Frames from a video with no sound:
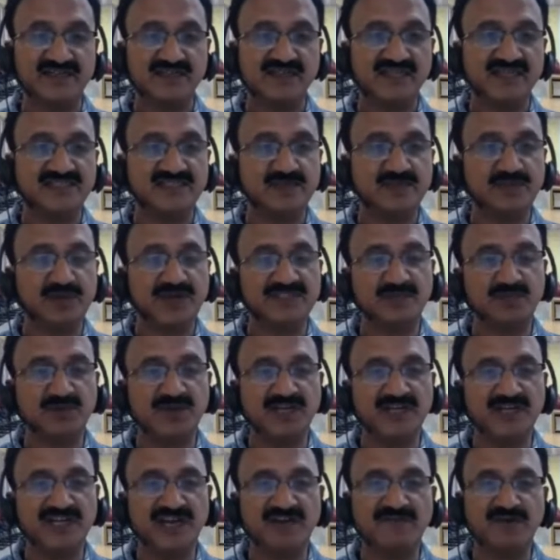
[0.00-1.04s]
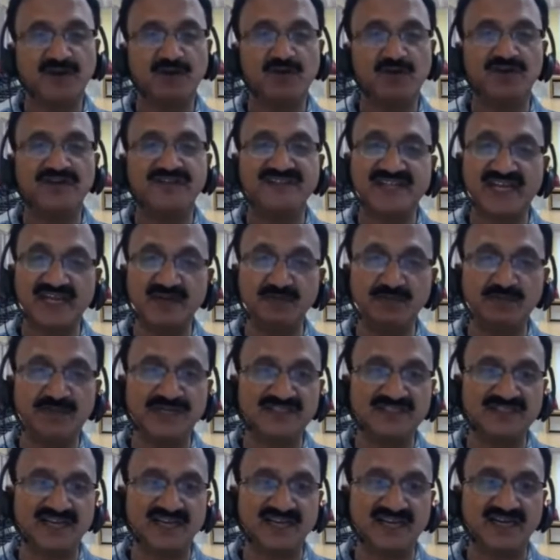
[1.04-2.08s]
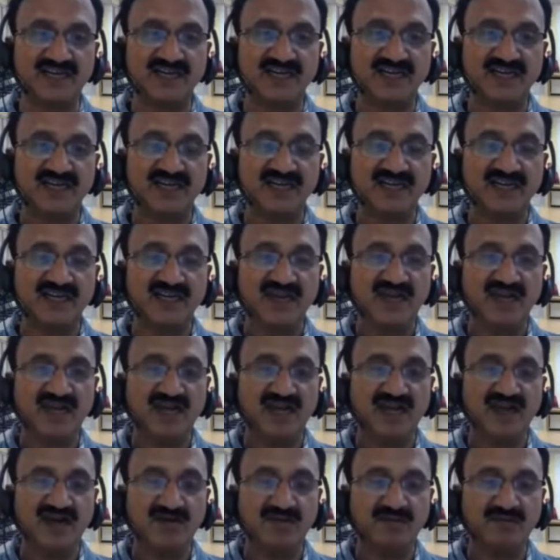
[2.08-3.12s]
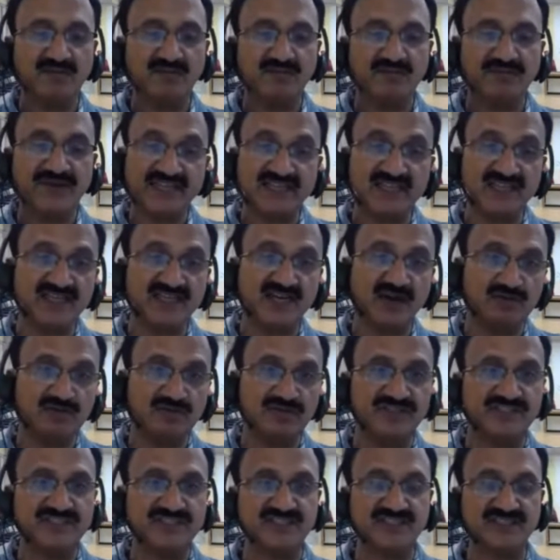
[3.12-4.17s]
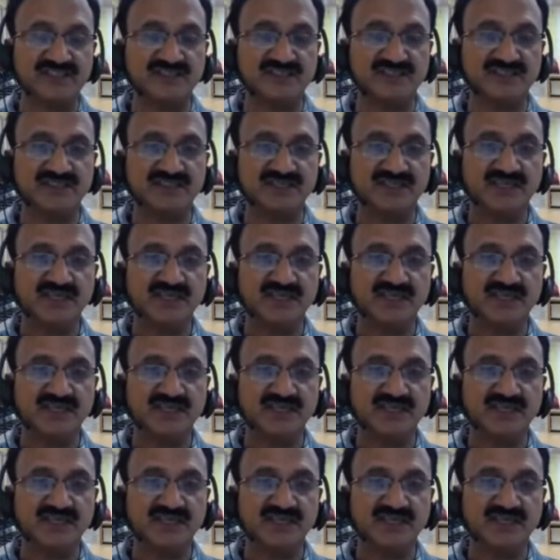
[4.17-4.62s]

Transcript: there is a possibility of around 10% breaking down to disease.